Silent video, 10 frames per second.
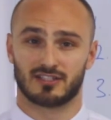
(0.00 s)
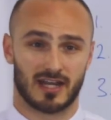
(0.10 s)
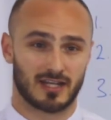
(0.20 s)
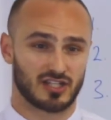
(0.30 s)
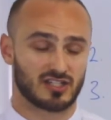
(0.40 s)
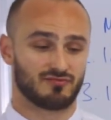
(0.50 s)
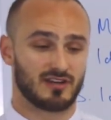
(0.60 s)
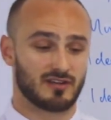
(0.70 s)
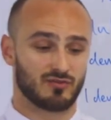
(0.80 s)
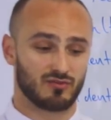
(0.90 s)
challenging
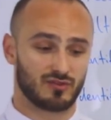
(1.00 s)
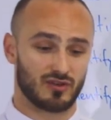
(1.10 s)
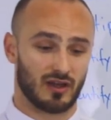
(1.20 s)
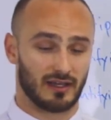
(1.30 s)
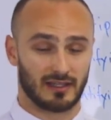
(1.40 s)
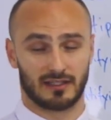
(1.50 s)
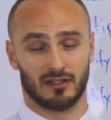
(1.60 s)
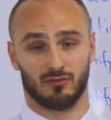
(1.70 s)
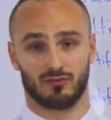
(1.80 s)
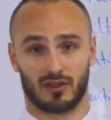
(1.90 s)
to read
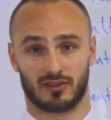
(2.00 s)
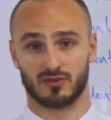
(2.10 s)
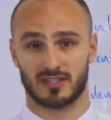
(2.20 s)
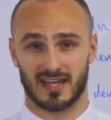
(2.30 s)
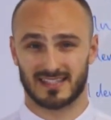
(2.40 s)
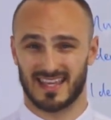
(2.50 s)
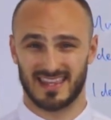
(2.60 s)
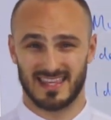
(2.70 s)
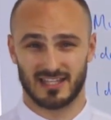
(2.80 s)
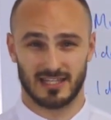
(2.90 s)
those
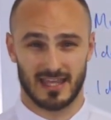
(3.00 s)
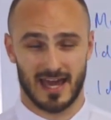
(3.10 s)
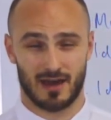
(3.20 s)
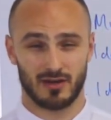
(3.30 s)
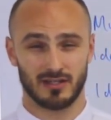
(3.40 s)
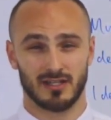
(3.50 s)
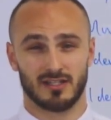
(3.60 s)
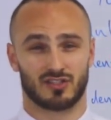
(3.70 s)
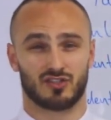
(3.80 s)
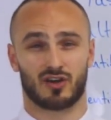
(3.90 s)
texts in the
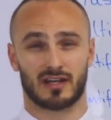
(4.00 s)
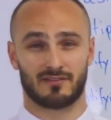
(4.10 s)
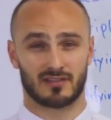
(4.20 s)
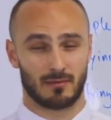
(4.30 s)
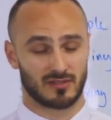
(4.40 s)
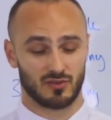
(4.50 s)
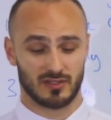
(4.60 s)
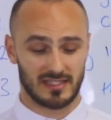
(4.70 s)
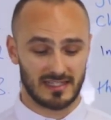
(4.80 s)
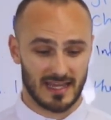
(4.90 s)
hour. So you're not going to have time
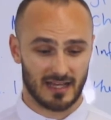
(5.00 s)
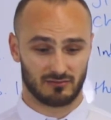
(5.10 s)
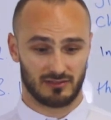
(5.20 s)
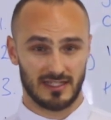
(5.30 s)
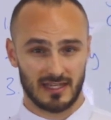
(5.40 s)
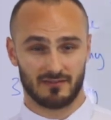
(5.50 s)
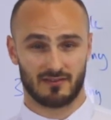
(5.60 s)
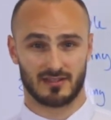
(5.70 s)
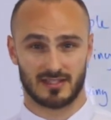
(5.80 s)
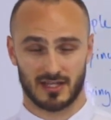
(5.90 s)
to do a detailed
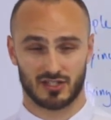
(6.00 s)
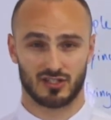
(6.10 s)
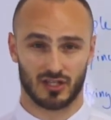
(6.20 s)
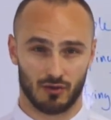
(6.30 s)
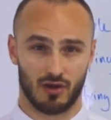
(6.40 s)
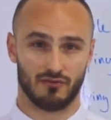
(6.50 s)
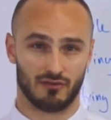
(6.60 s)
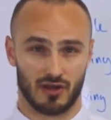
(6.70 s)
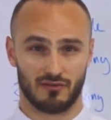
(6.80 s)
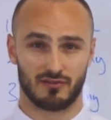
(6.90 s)
reading of every section and go
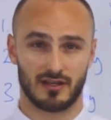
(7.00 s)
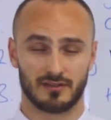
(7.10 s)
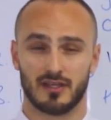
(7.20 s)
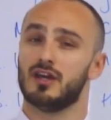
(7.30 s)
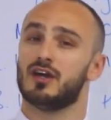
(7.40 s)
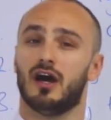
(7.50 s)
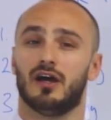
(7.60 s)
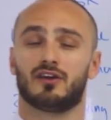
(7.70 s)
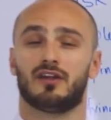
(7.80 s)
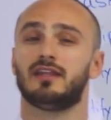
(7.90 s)
over and over it.
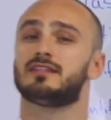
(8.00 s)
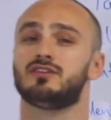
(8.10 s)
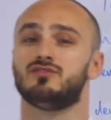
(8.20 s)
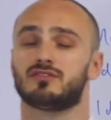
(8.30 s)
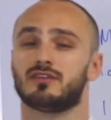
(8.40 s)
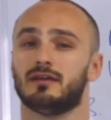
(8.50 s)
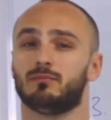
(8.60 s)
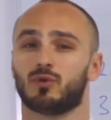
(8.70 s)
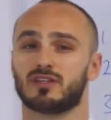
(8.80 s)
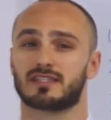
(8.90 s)
You're going to need
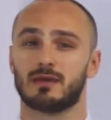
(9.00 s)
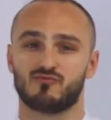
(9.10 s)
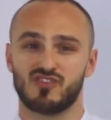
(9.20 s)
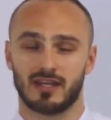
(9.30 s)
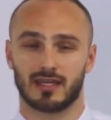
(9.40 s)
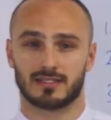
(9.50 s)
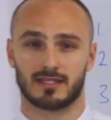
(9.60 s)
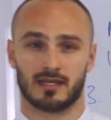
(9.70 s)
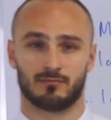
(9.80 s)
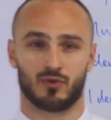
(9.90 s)
to employ skim
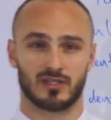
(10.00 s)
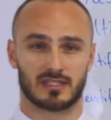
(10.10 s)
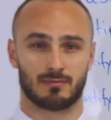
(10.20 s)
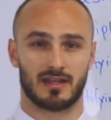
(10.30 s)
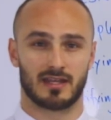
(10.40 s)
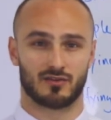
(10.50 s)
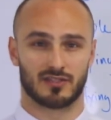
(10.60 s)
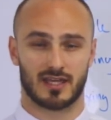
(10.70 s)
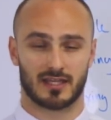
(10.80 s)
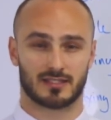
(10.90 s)
reading at certain points
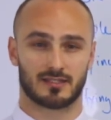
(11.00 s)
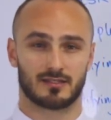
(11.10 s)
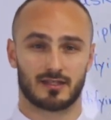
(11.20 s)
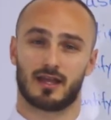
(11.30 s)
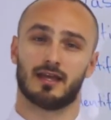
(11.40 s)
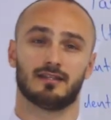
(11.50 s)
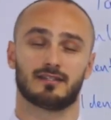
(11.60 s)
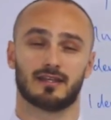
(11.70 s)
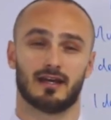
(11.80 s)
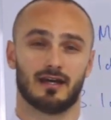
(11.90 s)
depending on the text.
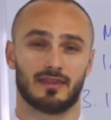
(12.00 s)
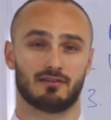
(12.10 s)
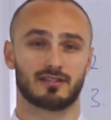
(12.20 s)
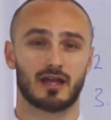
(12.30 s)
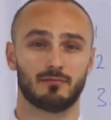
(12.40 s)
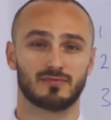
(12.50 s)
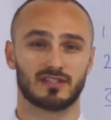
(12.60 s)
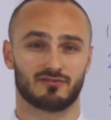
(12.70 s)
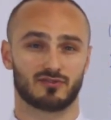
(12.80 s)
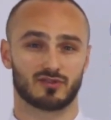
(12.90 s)
And there are
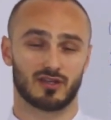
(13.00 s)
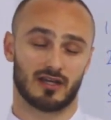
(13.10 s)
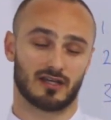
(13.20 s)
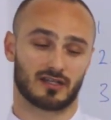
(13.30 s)
some different